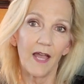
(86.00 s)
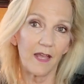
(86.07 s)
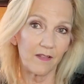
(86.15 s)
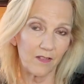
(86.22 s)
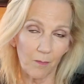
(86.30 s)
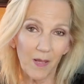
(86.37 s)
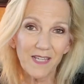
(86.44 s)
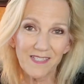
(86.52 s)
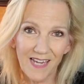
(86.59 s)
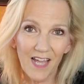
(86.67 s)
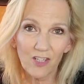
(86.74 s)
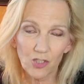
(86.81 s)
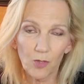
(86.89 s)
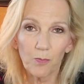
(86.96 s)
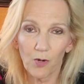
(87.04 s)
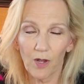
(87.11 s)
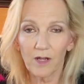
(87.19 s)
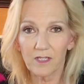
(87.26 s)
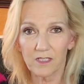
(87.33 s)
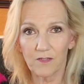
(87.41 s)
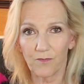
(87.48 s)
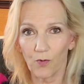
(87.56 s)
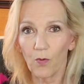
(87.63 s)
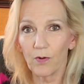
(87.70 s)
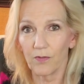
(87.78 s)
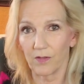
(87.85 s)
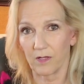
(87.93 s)
the best actual products
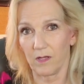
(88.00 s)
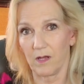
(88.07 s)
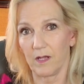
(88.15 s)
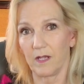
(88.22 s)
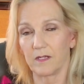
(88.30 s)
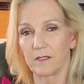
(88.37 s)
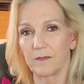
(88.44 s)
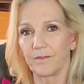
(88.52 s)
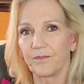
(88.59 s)
for the client.